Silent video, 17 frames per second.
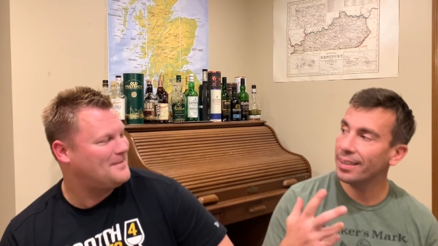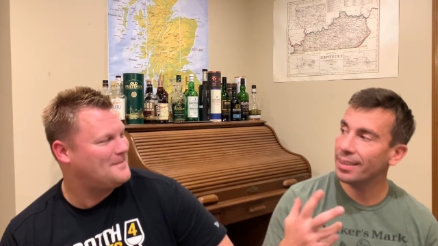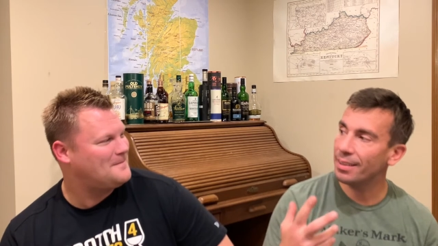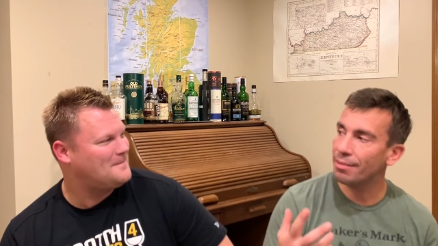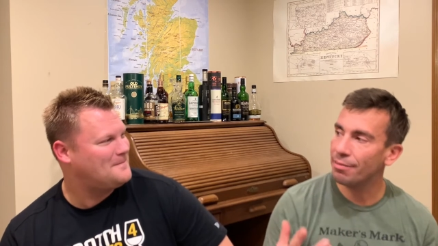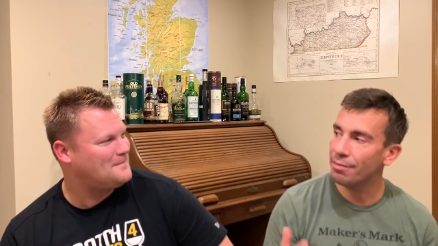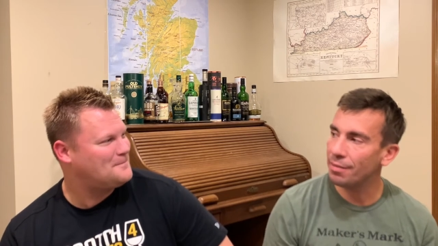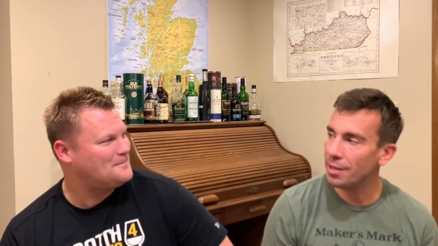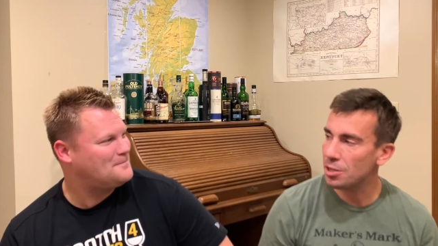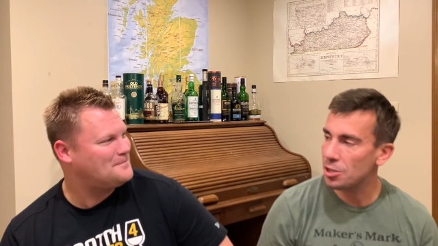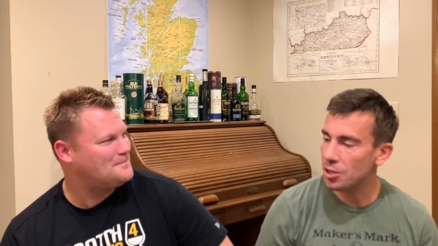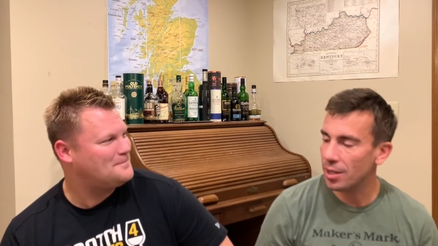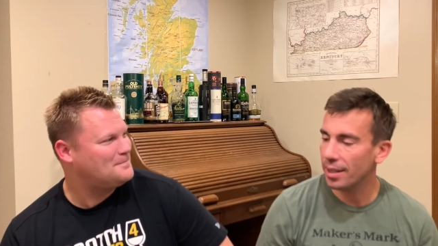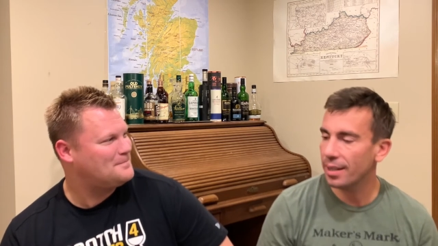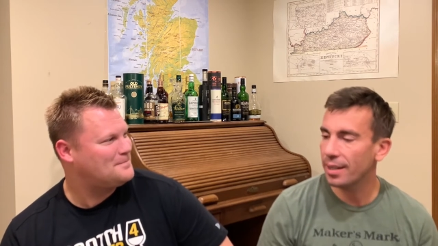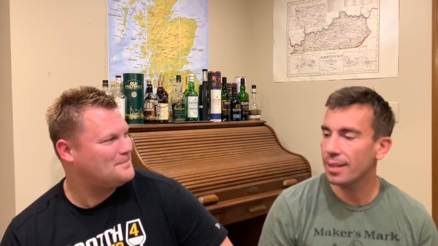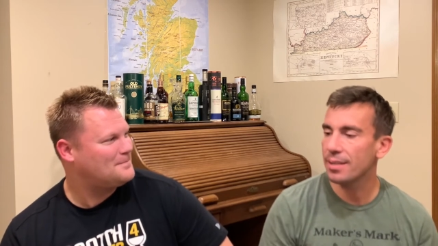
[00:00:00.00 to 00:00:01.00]
Speaker 1: the
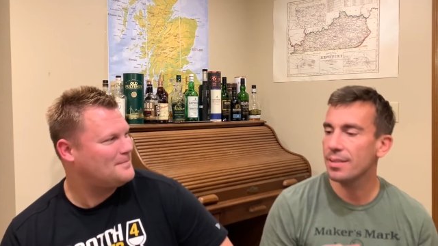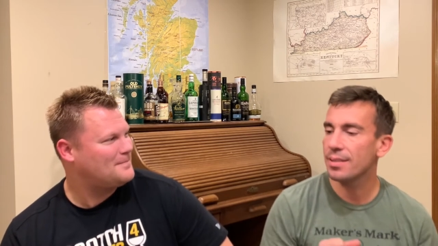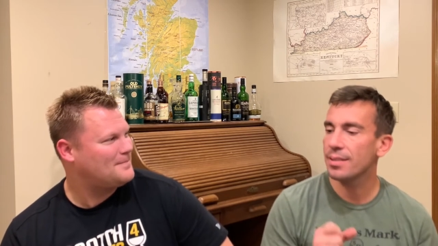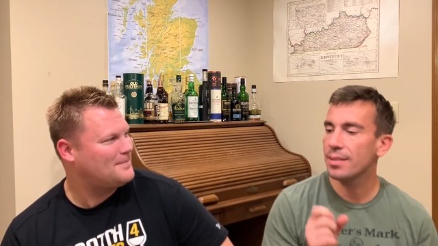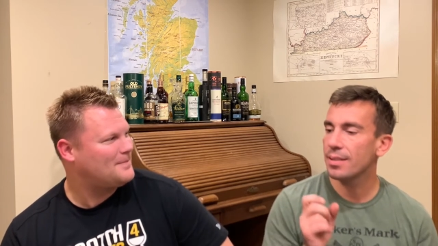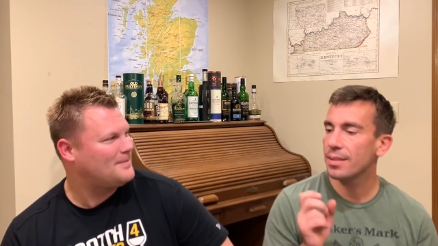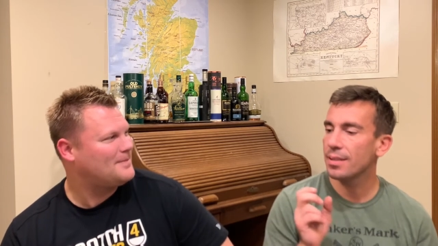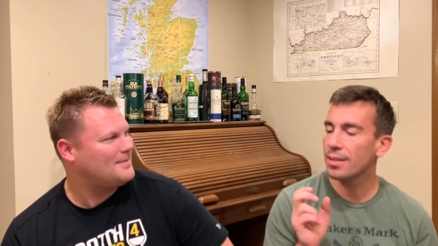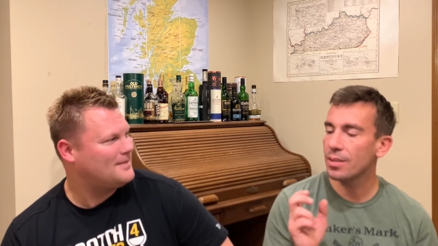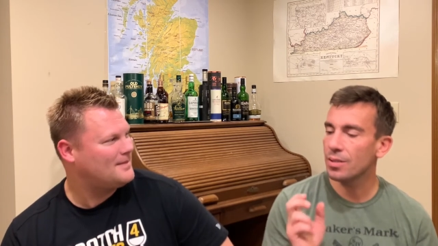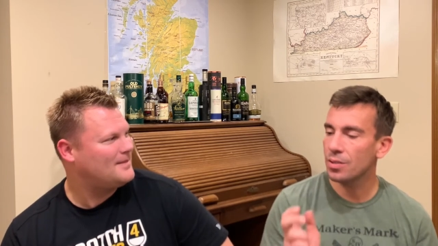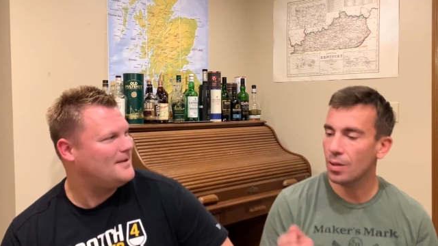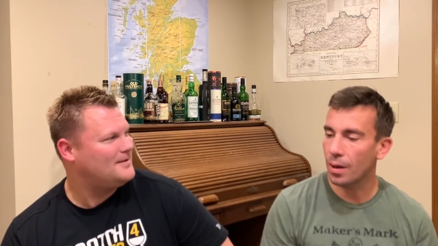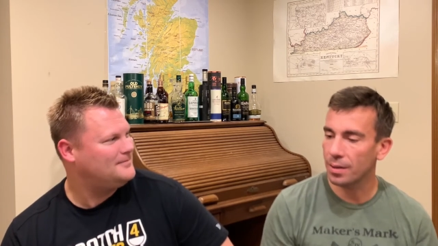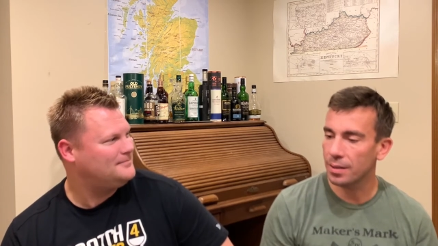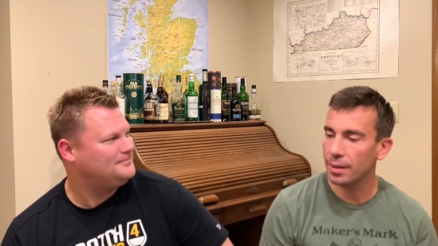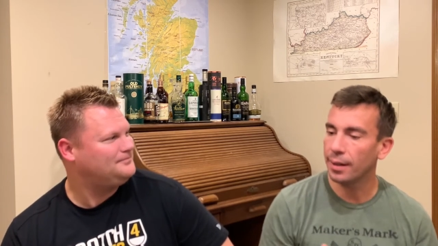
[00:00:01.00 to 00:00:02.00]
fishiness, the
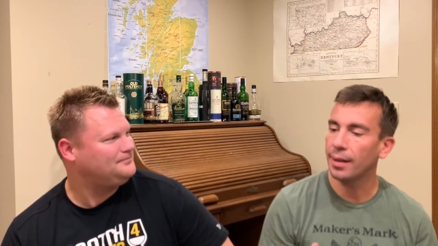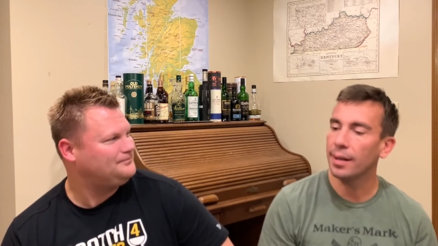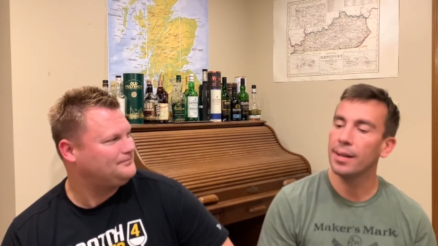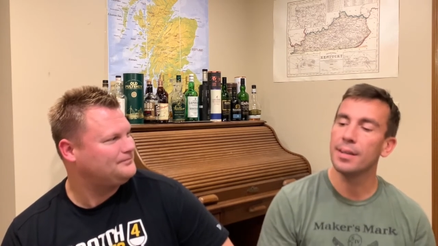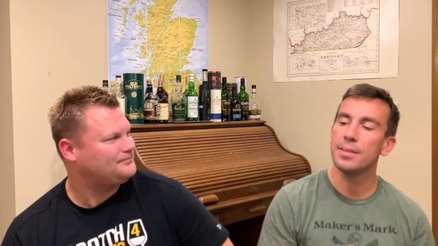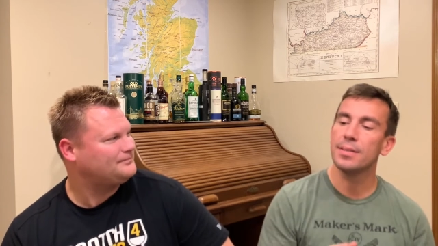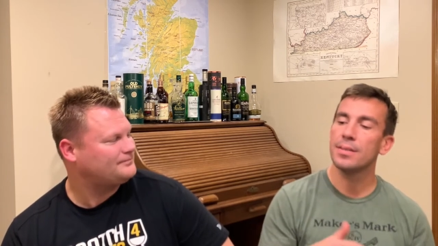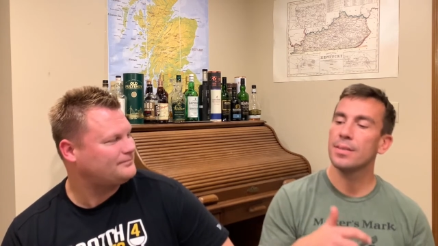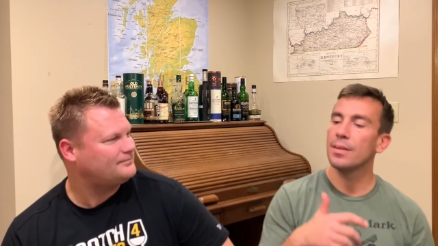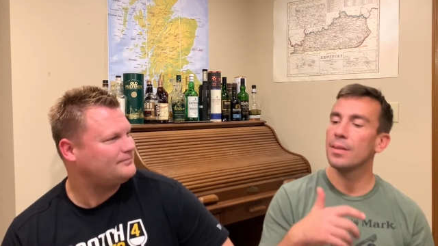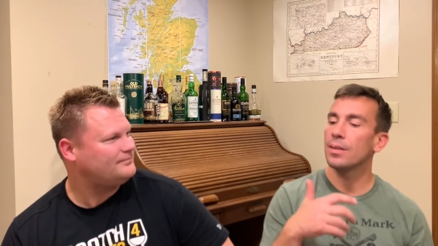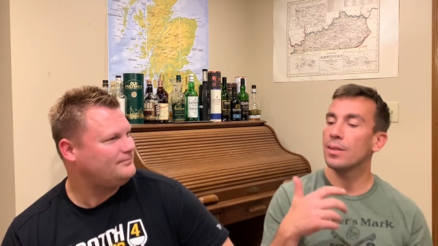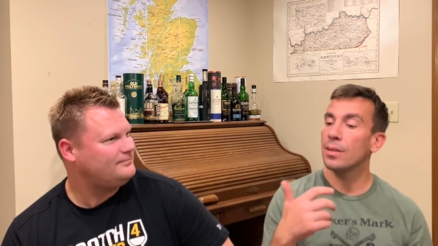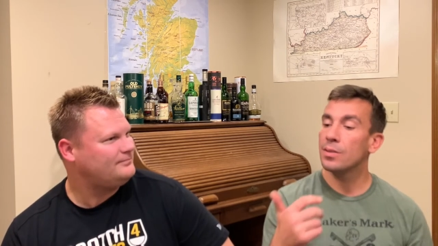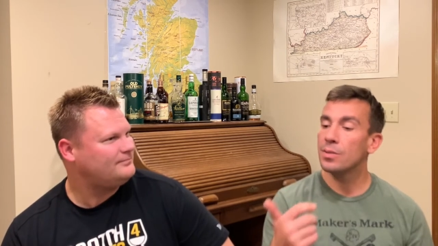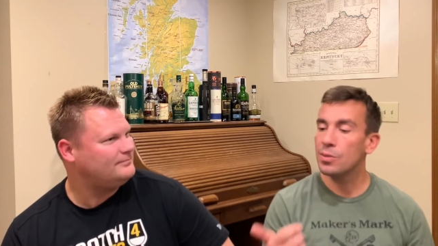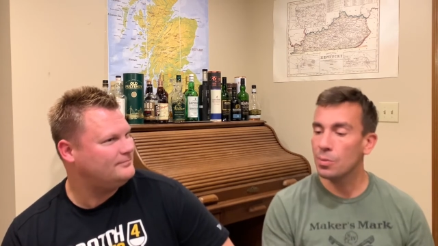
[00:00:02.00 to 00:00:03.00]
saltiness,
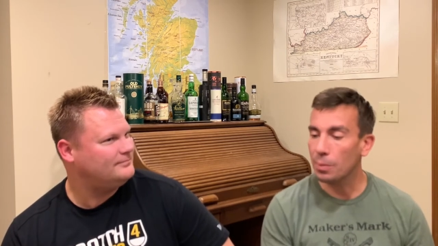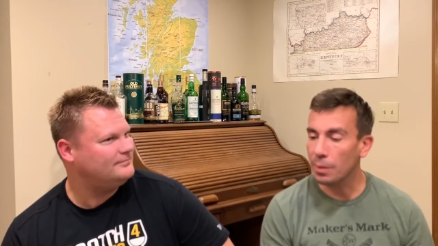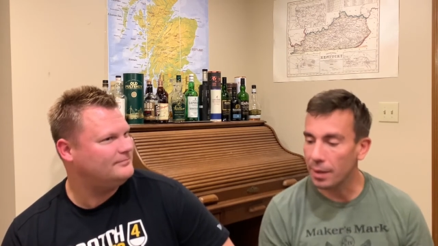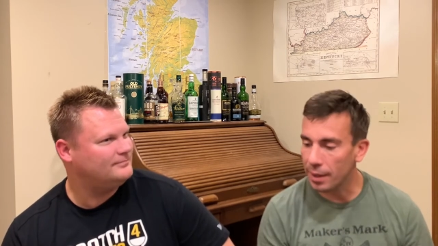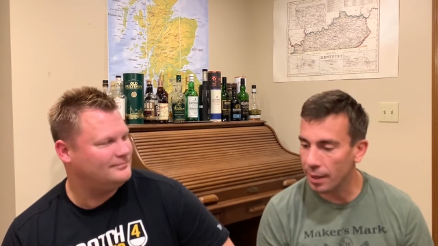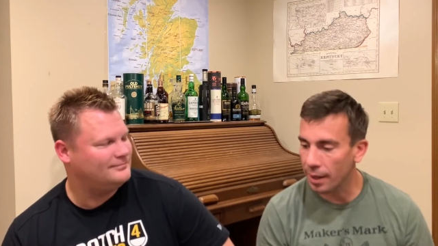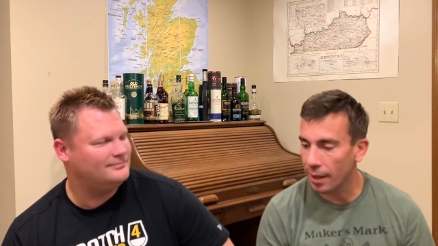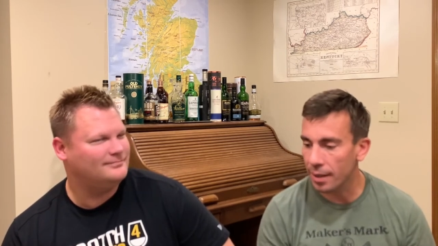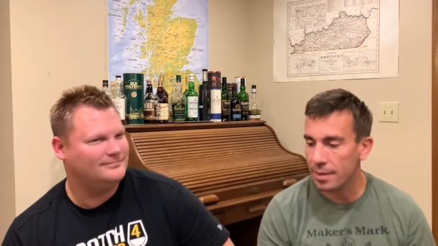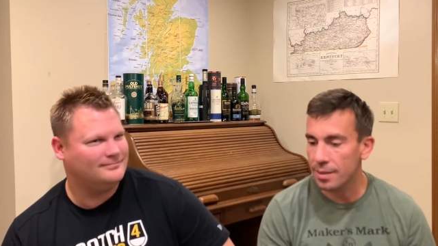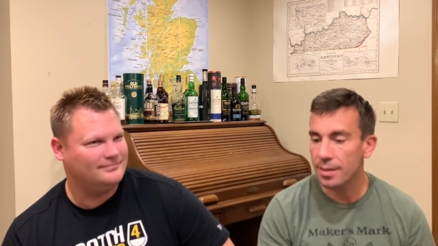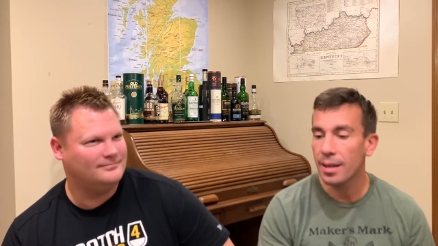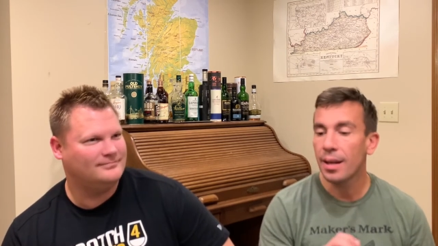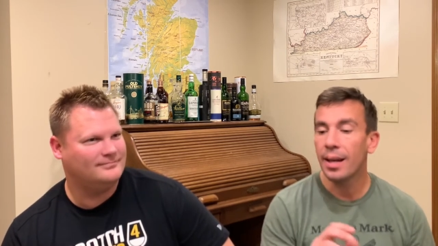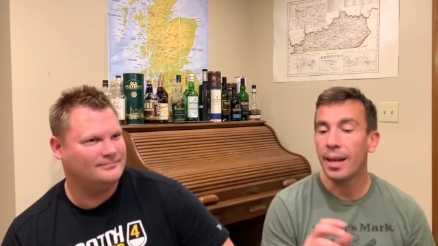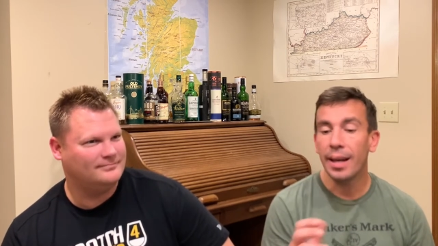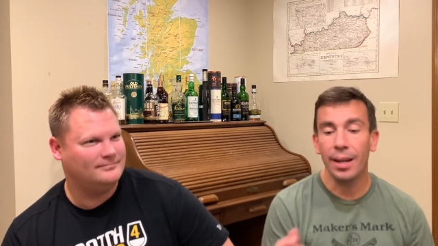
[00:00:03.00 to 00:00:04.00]
the
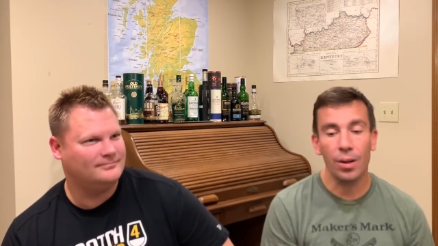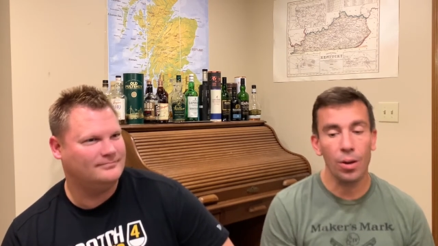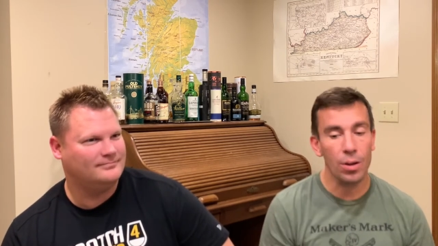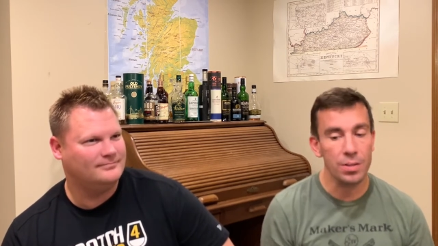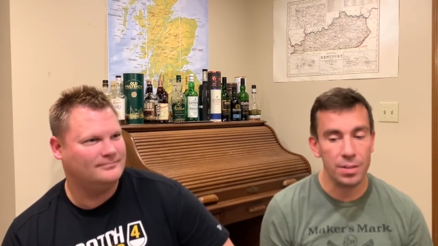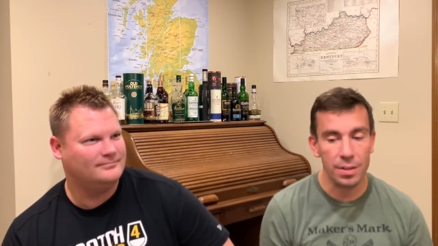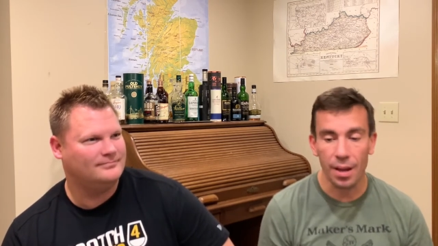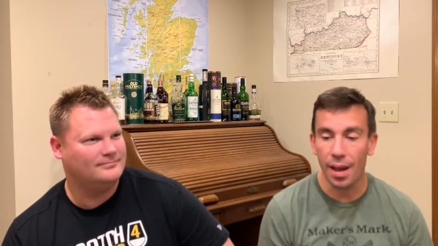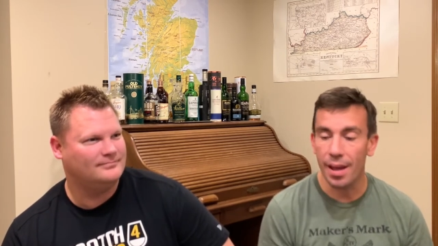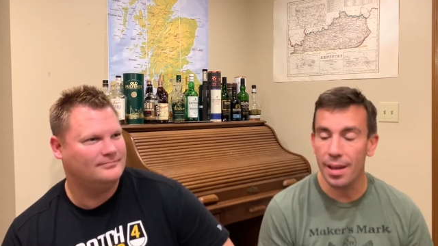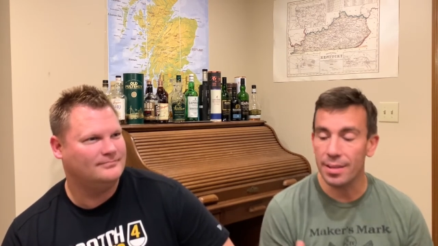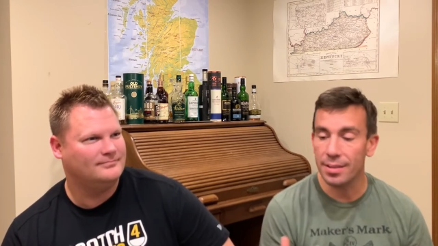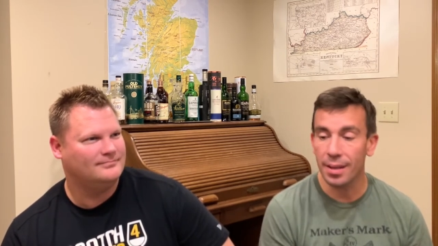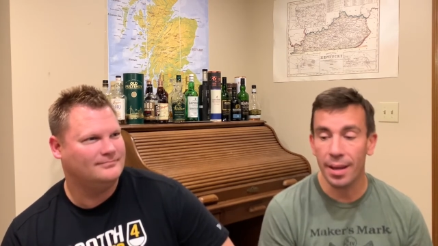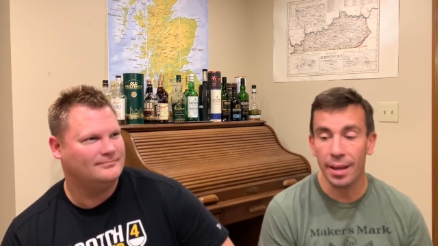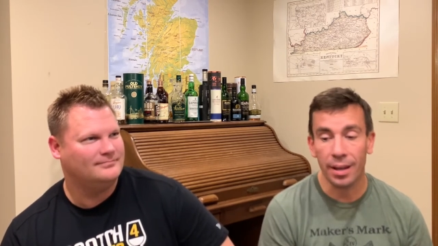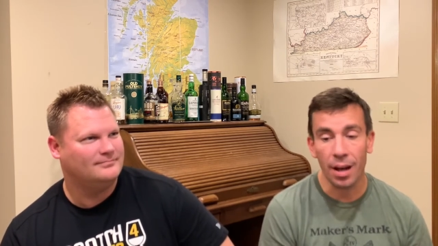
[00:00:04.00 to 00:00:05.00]
sweetness. It all
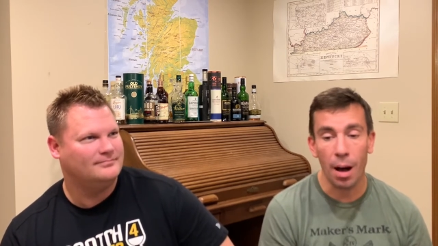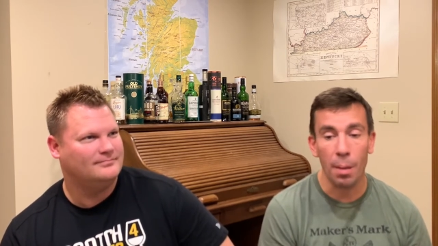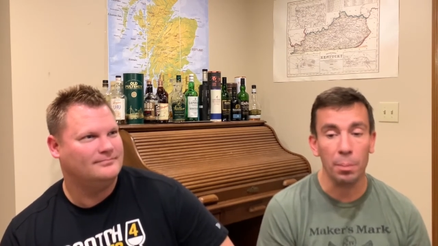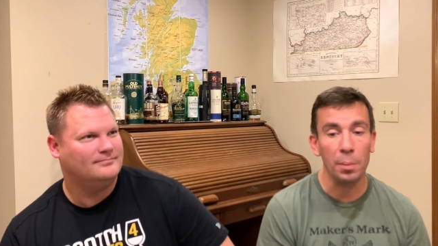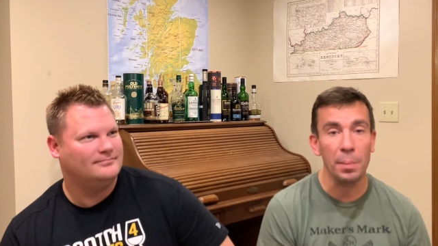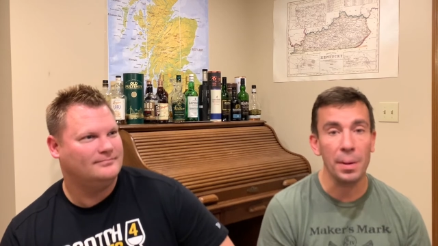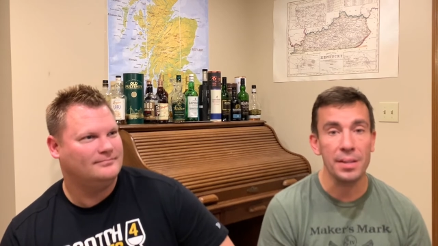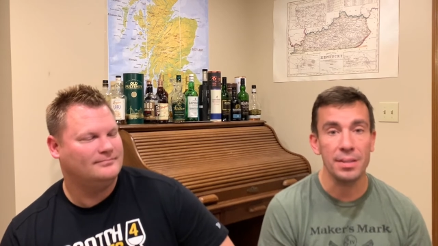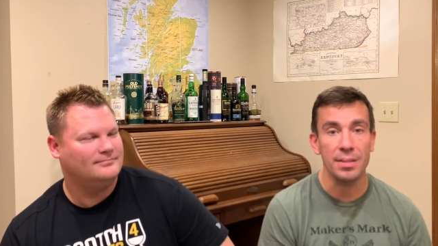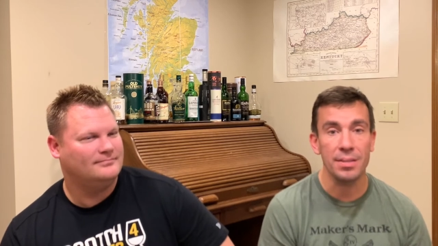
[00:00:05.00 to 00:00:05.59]
stays. It complements